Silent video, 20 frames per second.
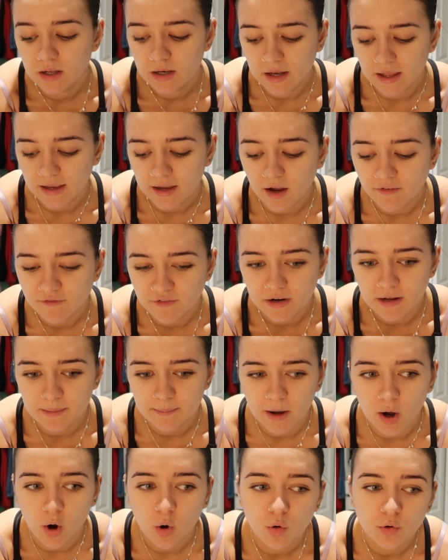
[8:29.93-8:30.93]
Like, I feel like
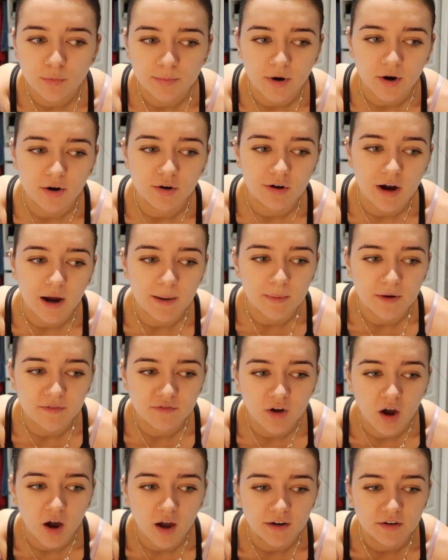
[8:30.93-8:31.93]
my old programme
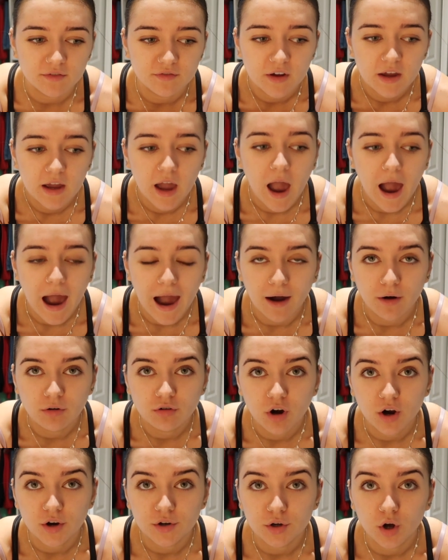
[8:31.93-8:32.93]
I've kind of
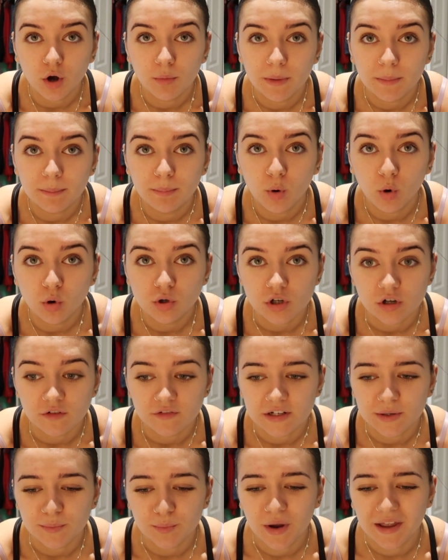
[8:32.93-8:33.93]
outgrown and got a bit bored of,
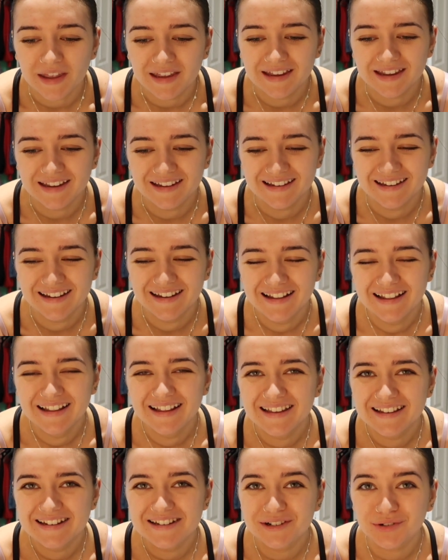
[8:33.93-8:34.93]
and I'm waiting
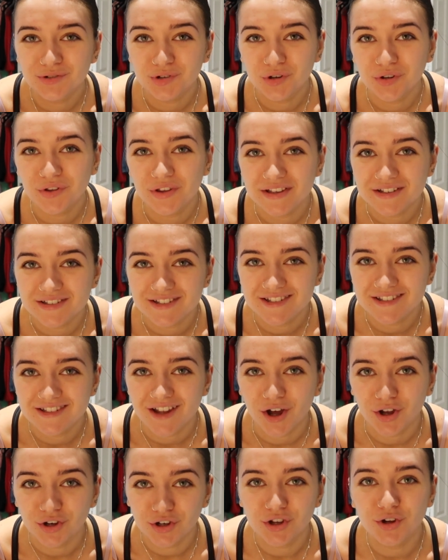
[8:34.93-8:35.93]
until New Year's to
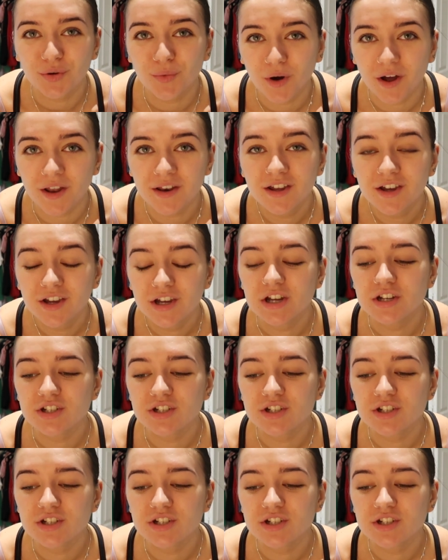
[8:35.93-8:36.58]
start a new one,